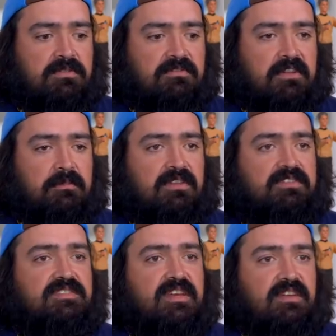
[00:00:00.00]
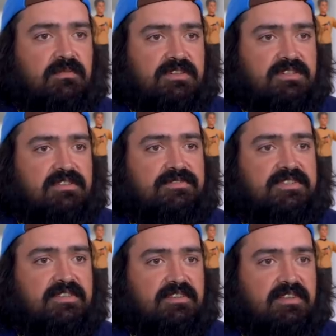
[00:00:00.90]
developing the second research
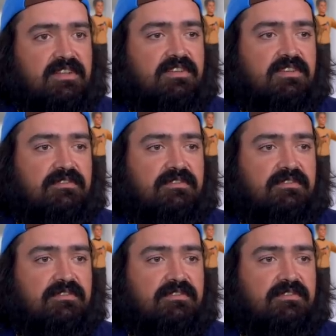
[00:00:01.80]
facility at the